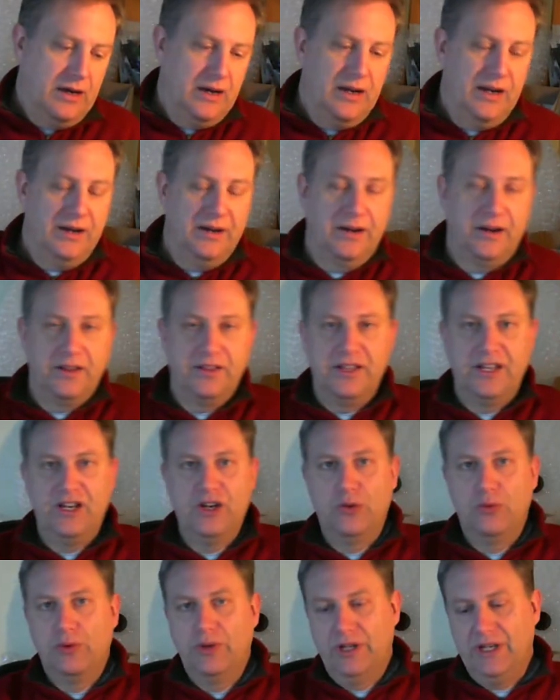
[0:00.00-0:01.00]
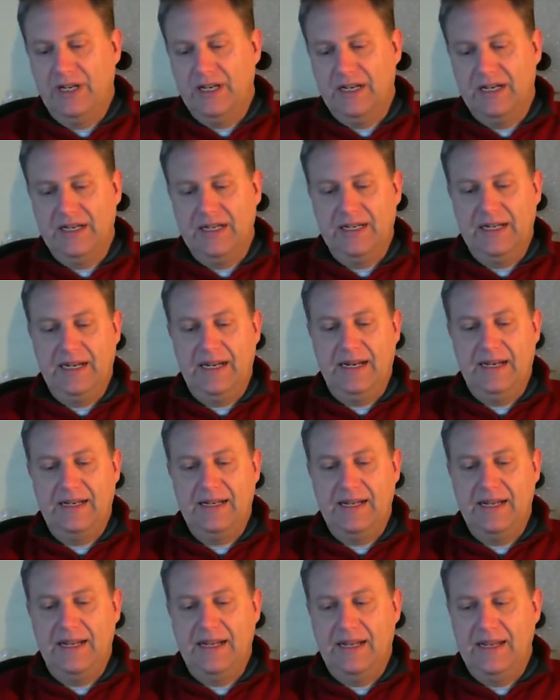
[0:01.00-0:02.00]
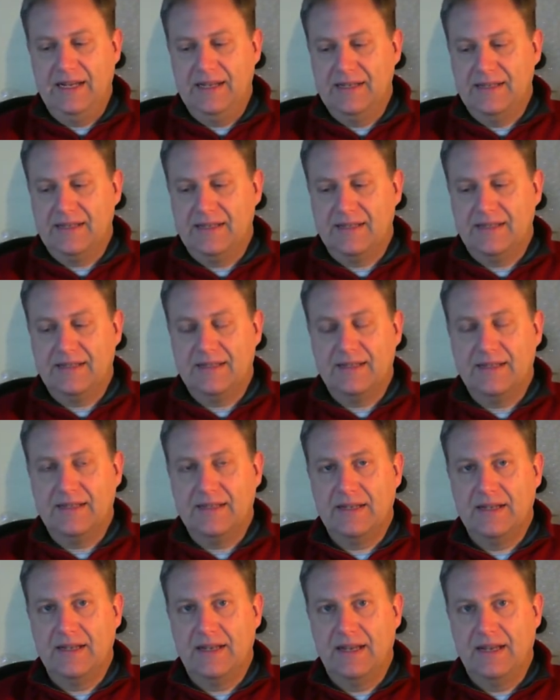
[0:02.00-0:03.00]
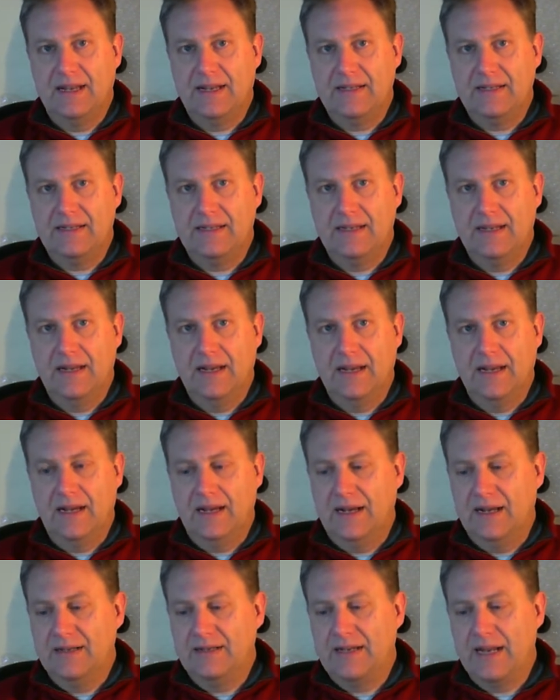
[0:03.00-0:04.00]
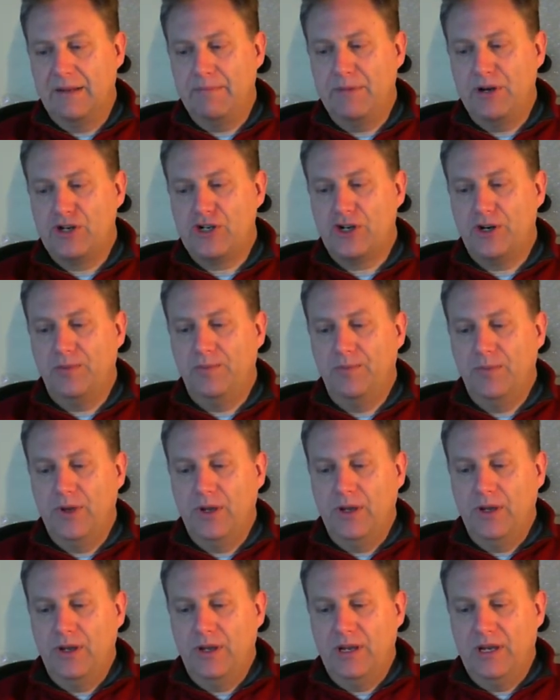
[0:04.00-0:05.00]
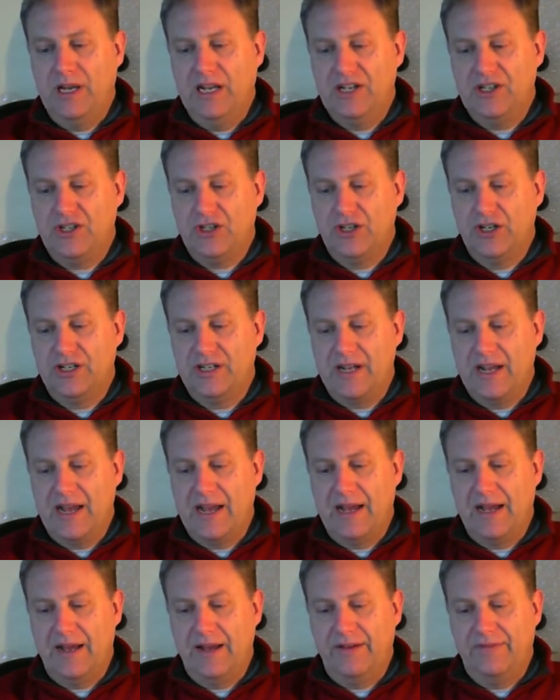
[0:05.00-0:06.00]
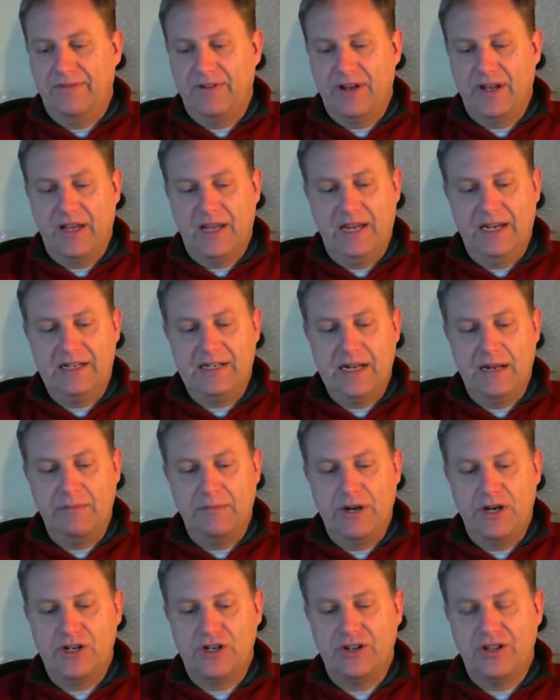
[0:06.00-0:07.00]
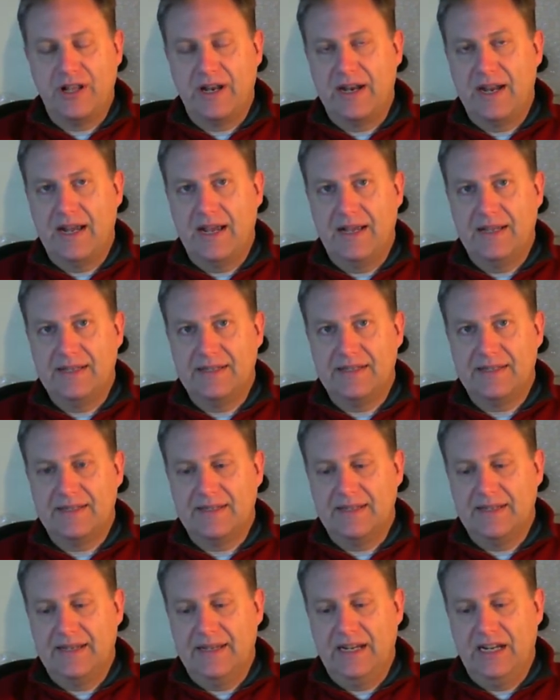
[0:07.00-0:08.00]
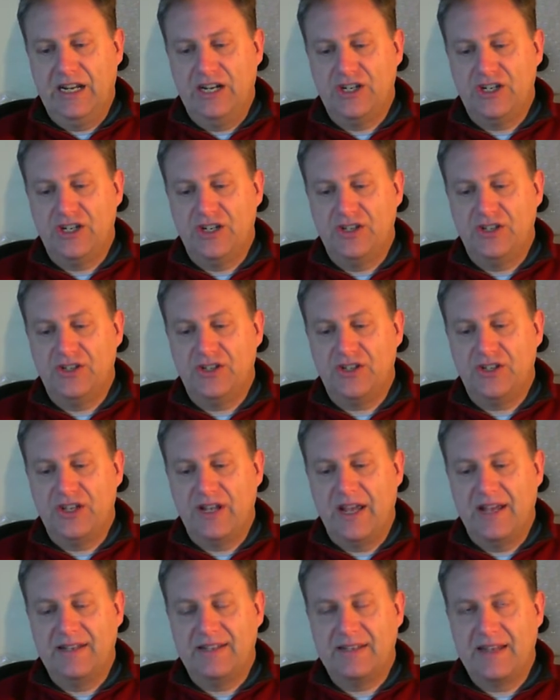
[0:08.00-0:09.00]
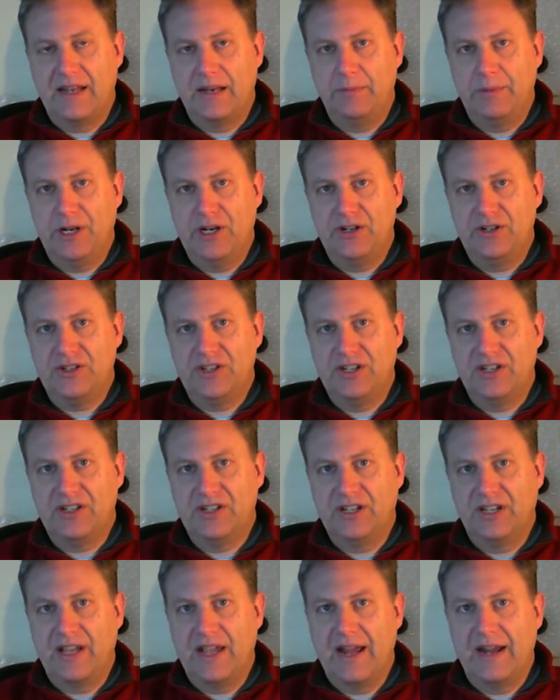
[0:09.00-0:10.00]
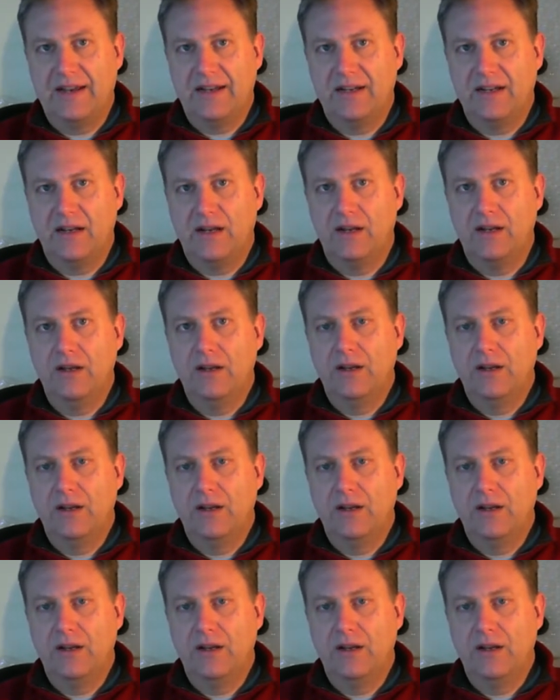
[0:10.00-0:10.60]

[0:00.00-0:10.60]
Another thing you're really going to need is a tape measure. It's good to have a tape measure that has inches and centimeters, since in Canada